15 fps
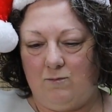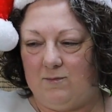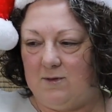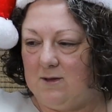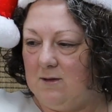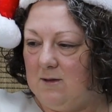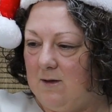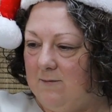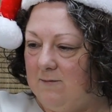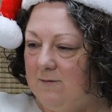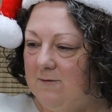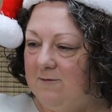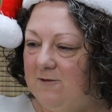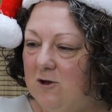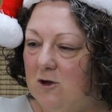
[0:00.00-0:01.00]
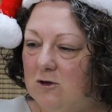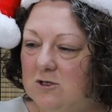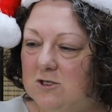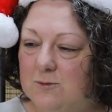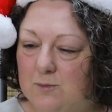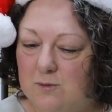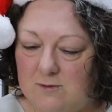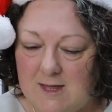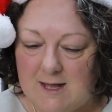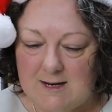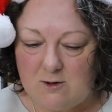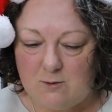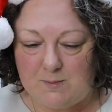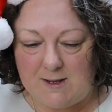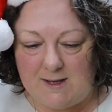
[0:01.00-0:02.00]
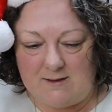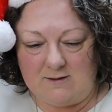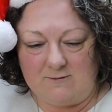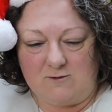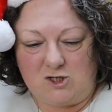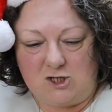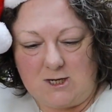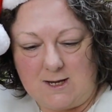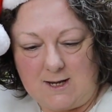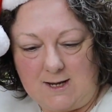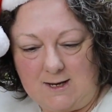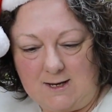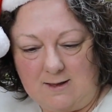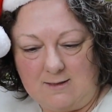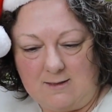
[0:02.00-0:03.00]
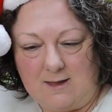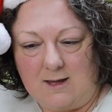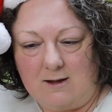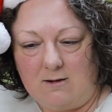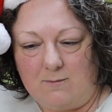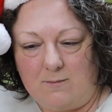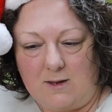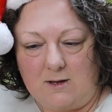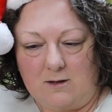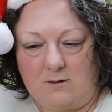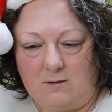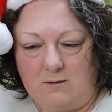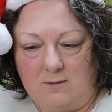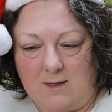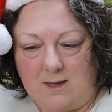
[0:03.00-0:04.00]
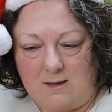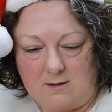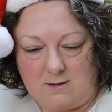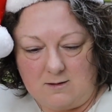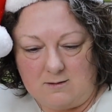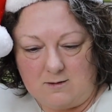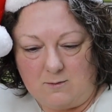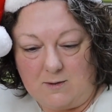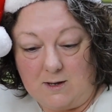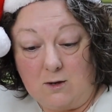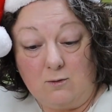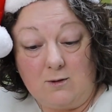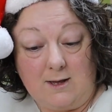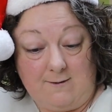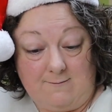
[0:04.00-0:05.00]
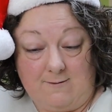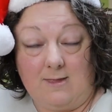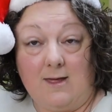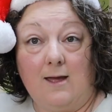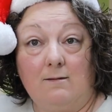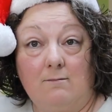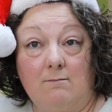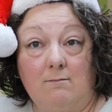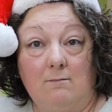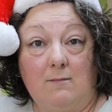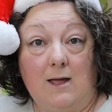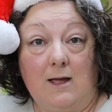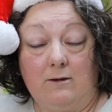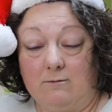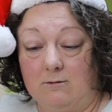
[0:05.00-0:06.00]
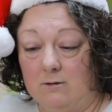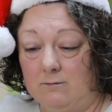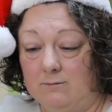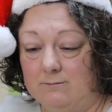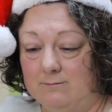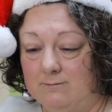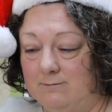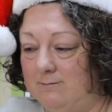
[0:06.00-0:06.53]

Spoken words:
Oops, I've forgotten to put that little piece of chain in there. I better do that because I'll be looking for that later on.